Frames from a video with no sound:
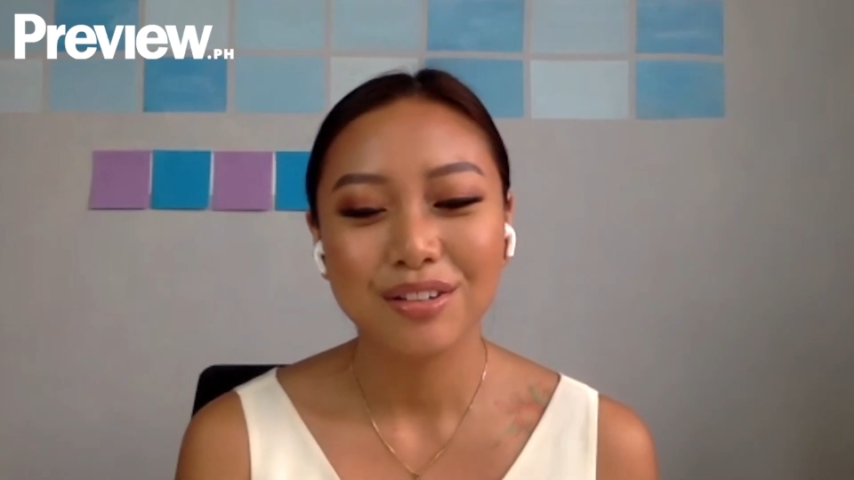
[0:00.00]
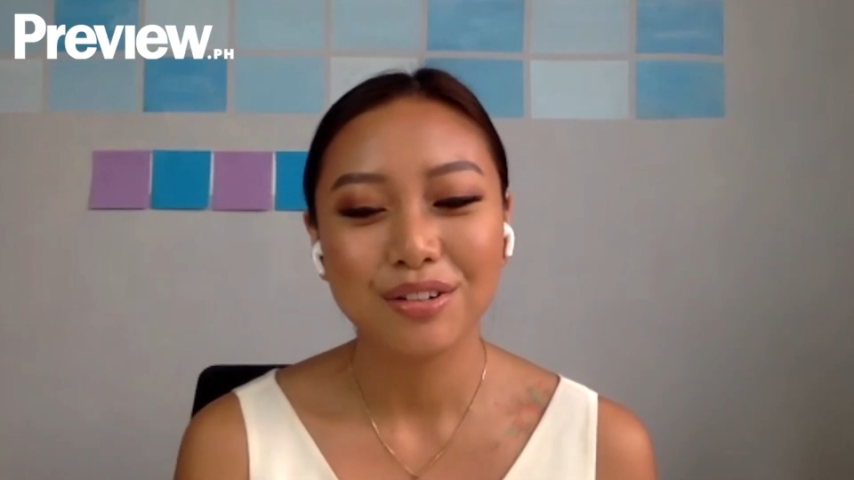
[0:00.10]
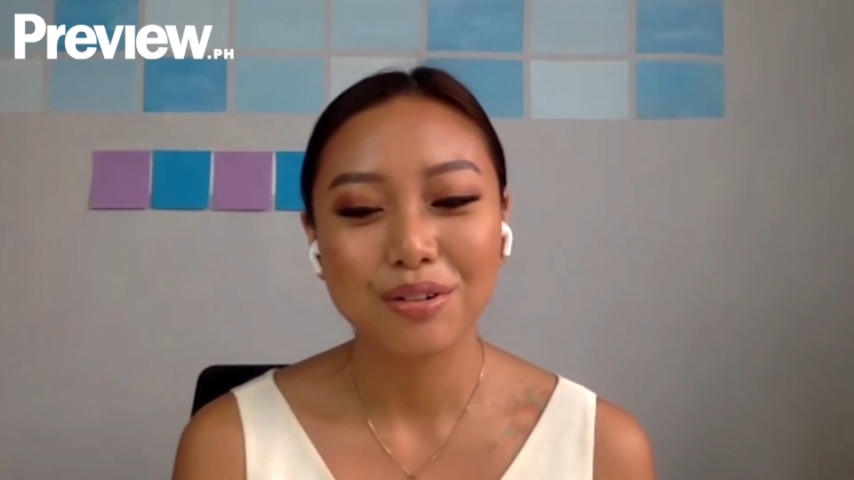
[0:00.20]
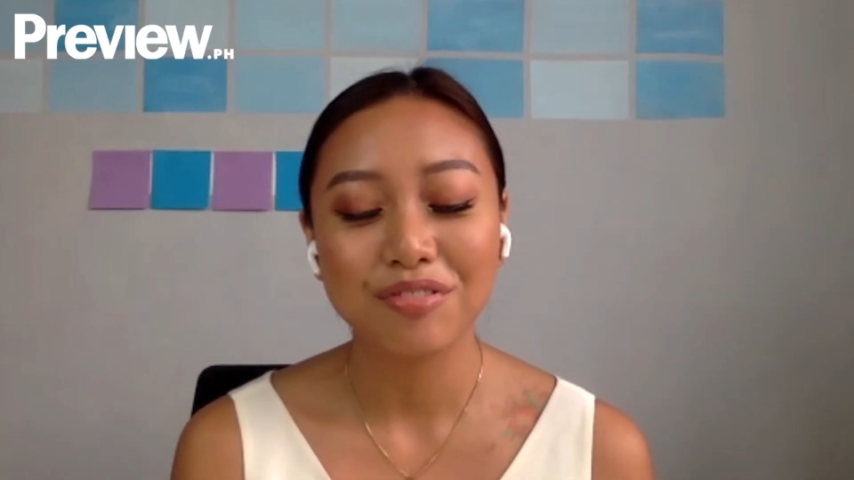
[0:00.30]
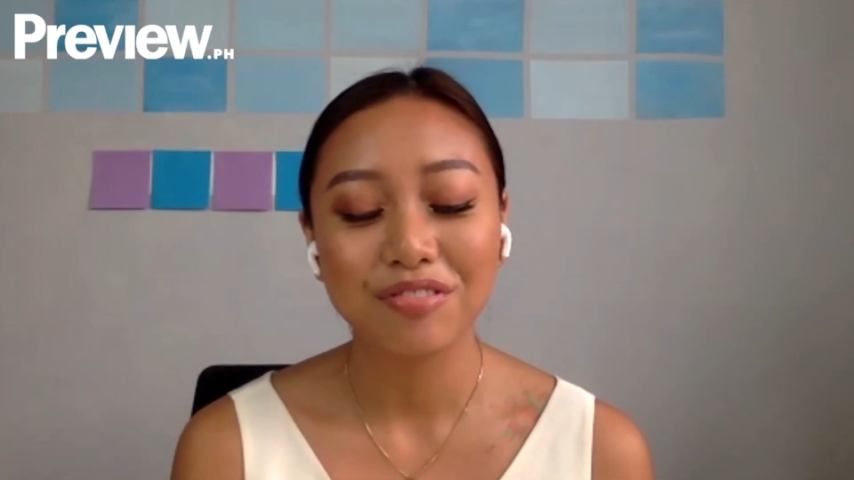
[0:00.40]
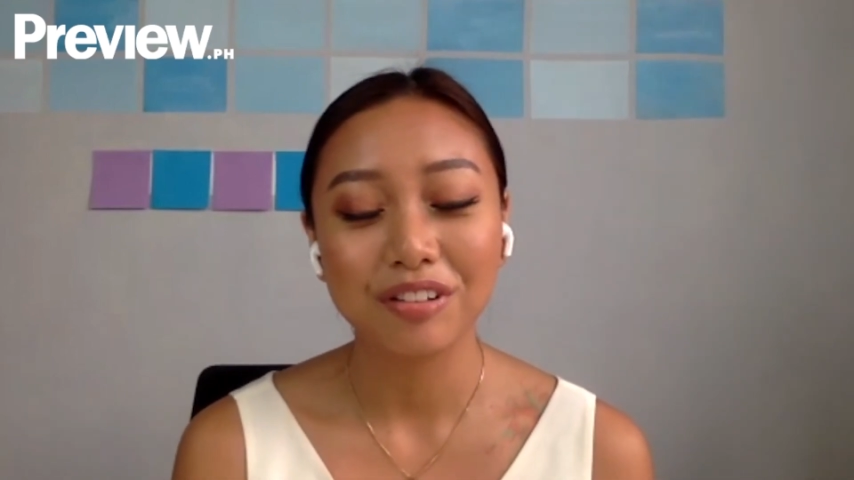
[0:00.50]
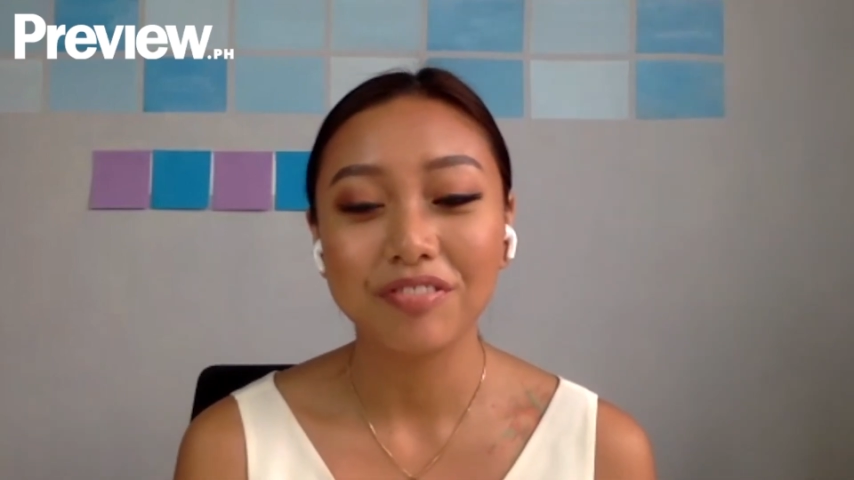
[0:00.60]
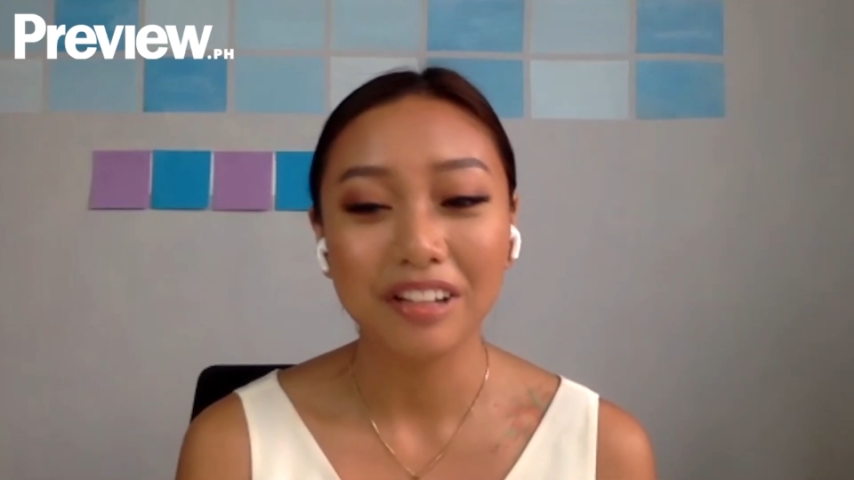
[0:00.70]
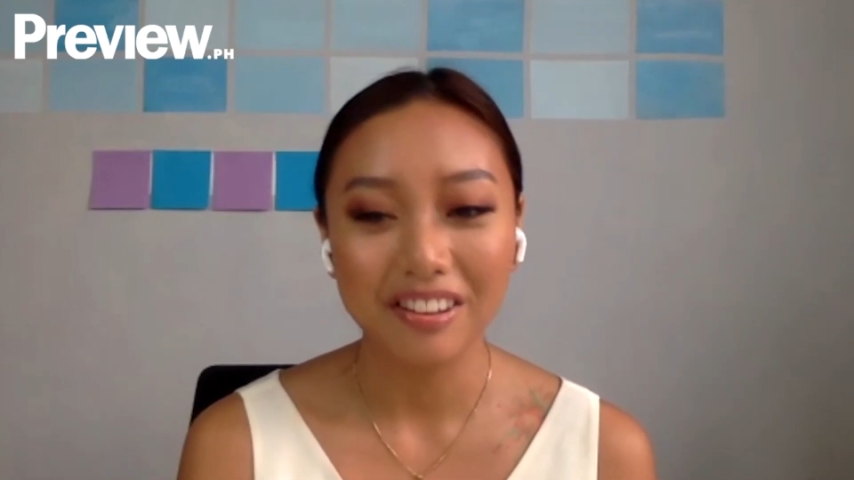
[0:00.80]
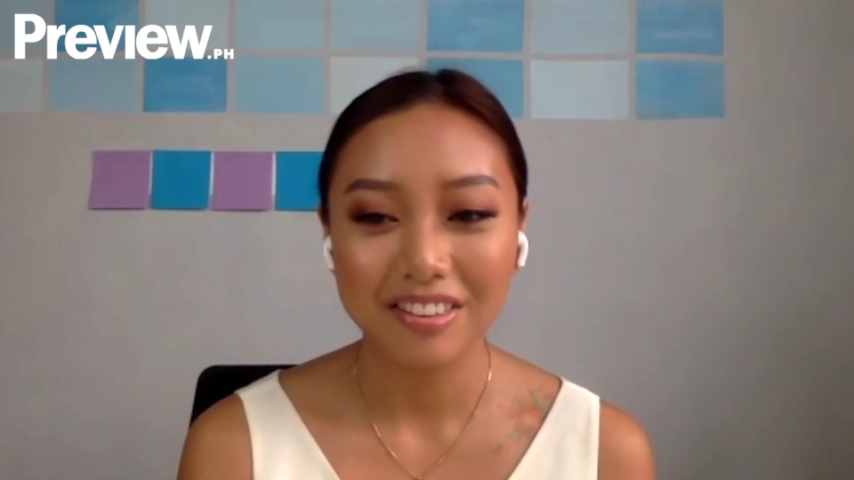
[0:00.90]
to
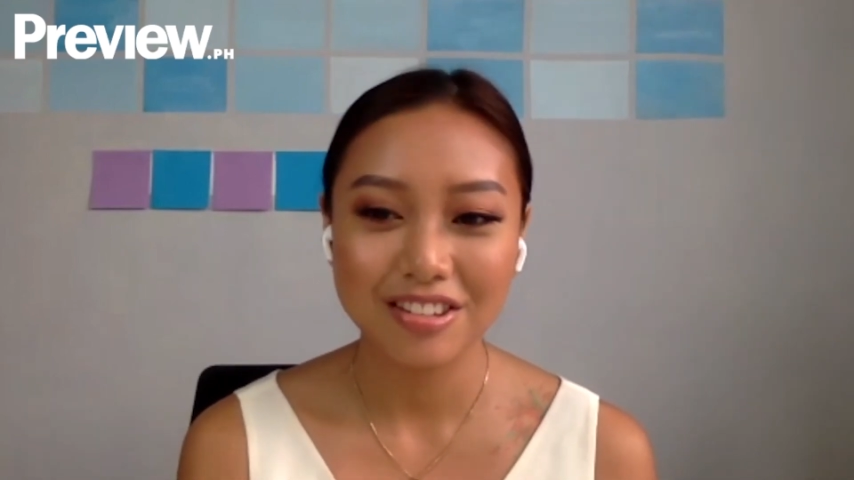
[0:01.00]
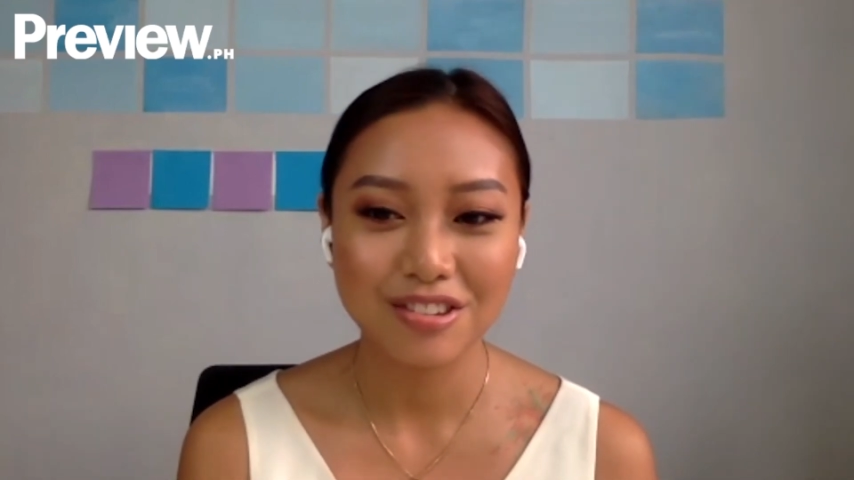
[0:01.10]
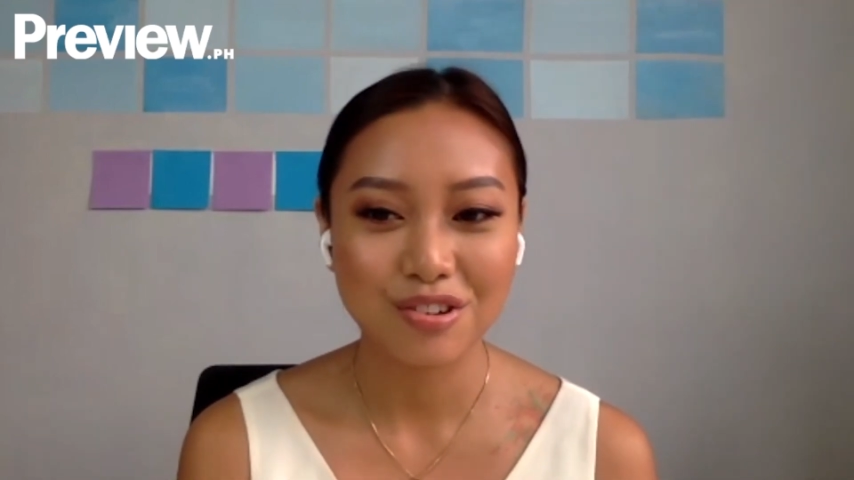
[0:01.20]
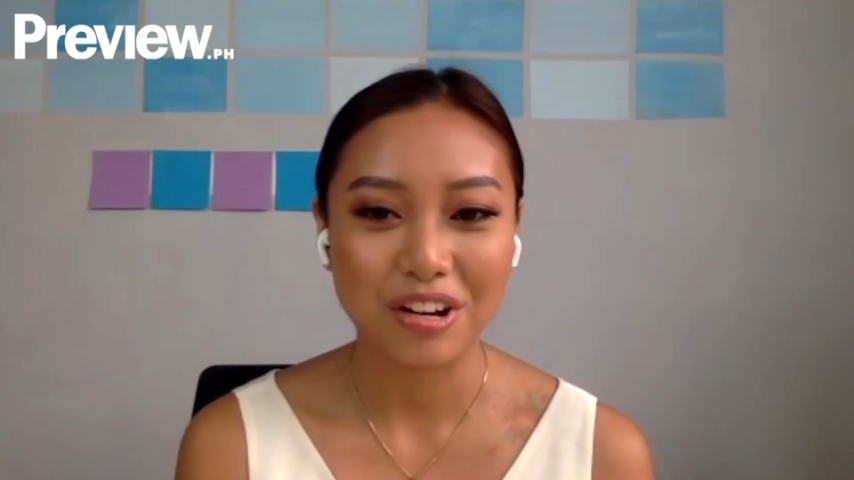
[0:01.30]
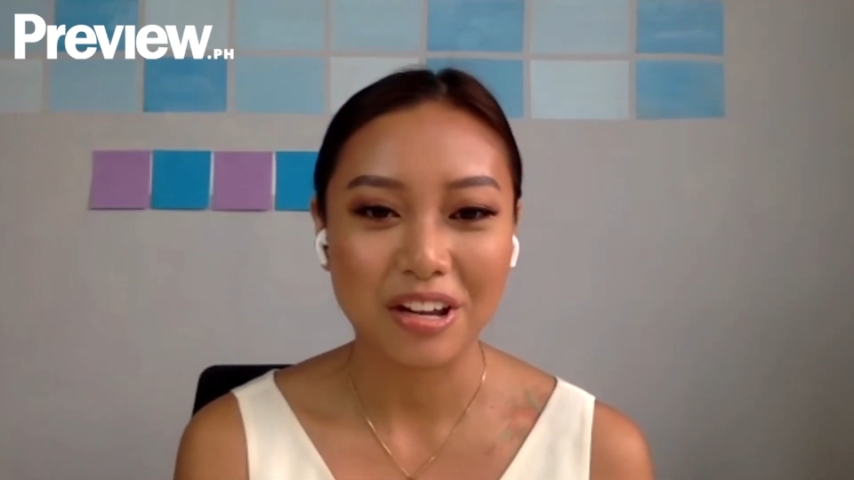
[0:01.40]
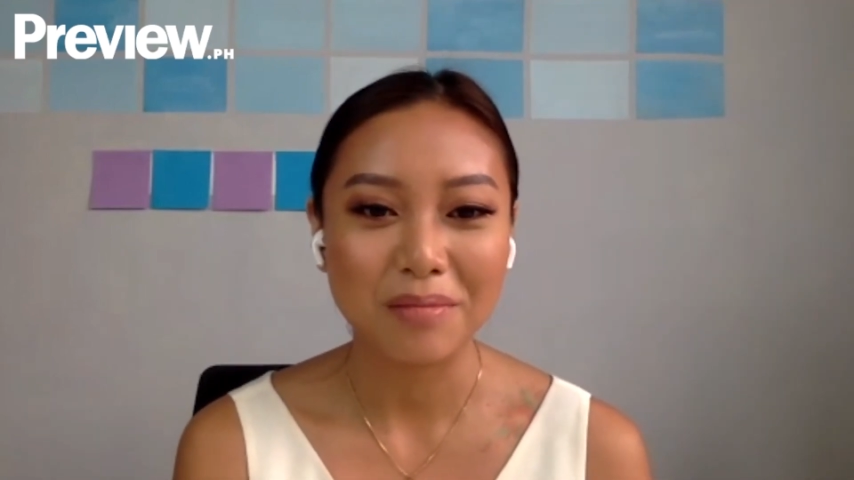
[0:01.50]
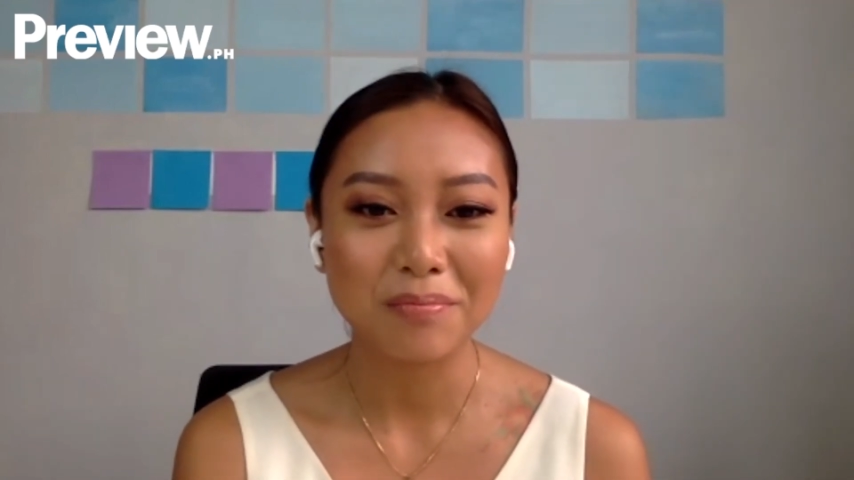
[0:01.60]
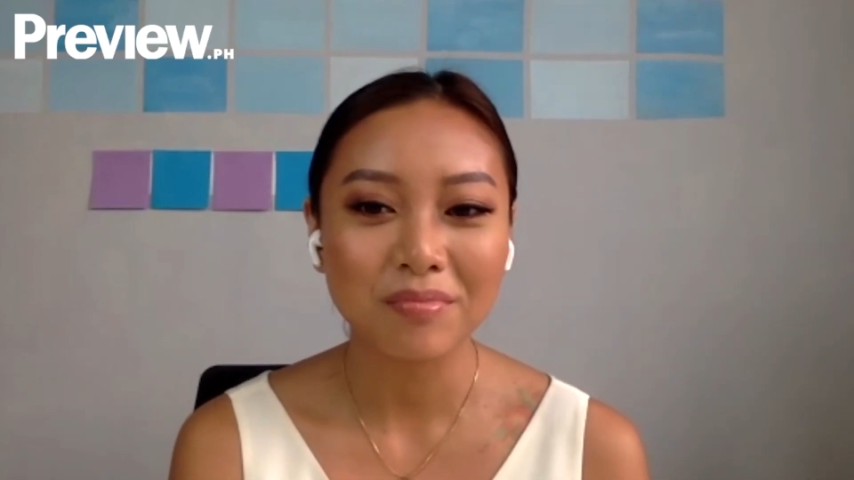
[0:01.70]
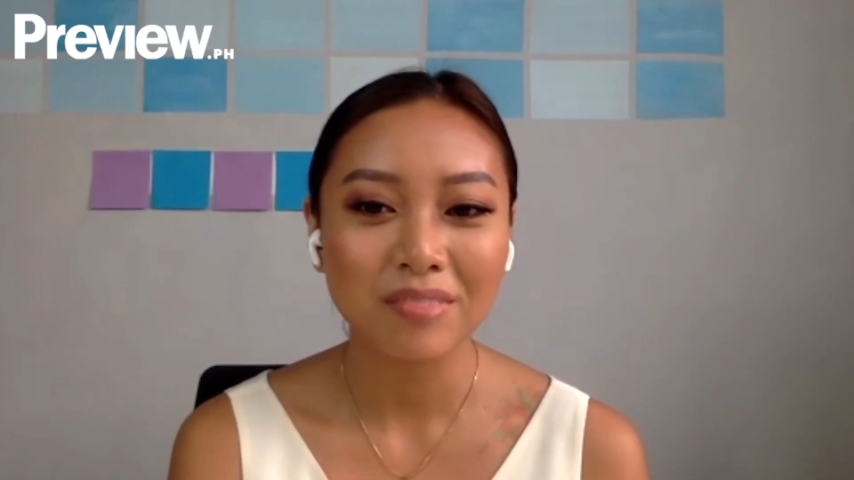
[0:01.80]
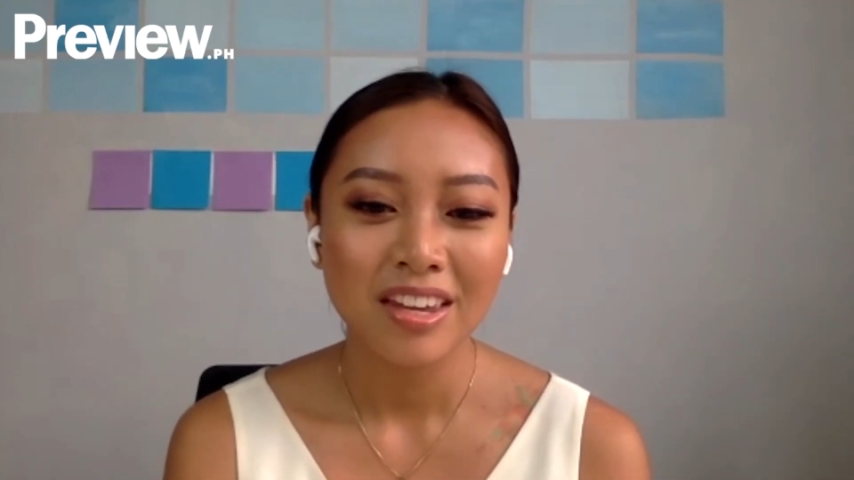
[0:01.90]
fulfill this
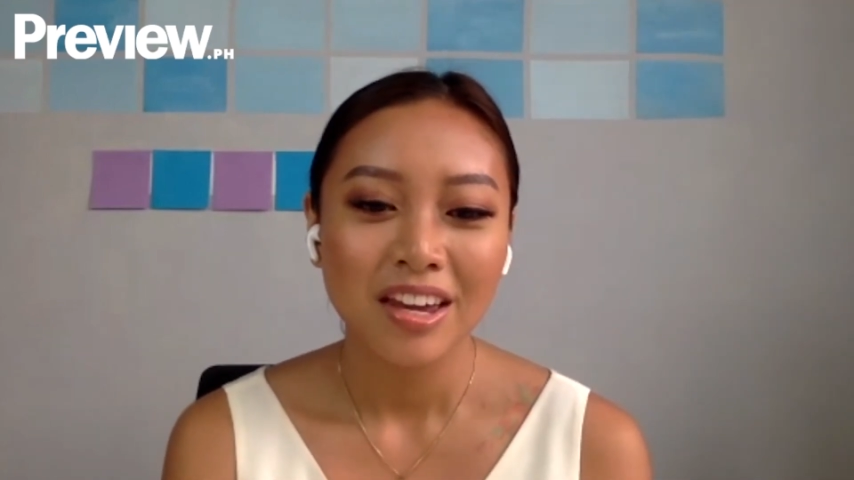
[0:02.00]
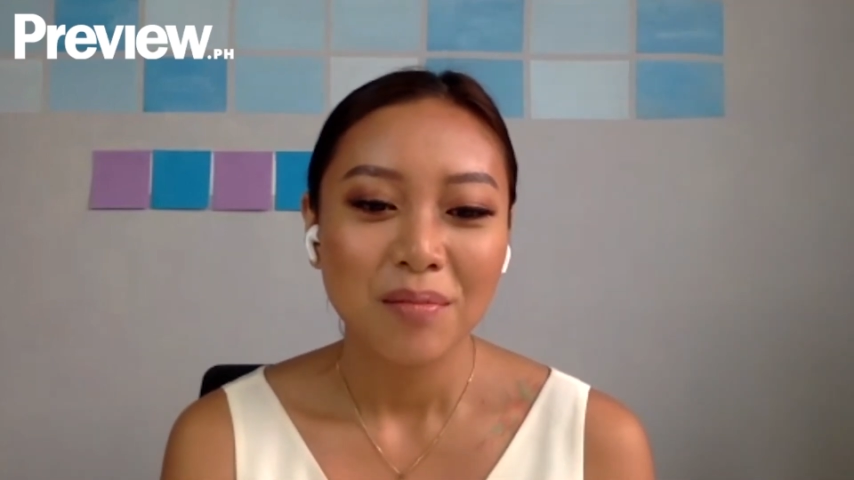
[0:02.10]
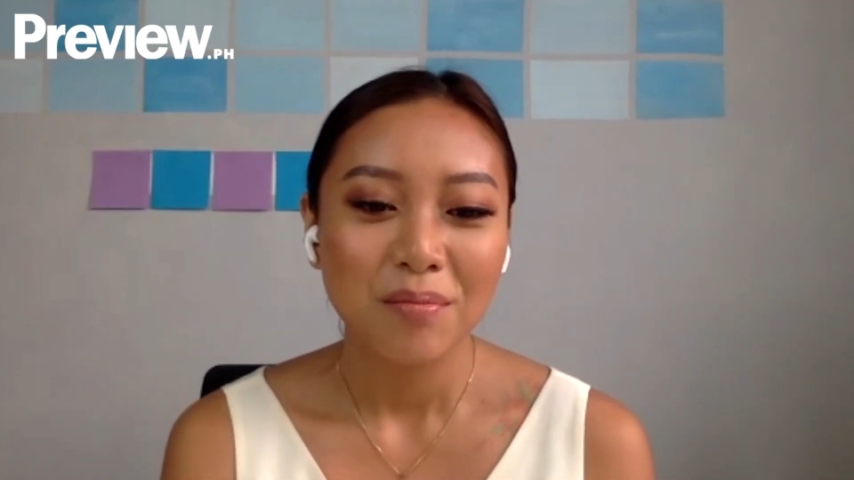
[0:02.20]
dream.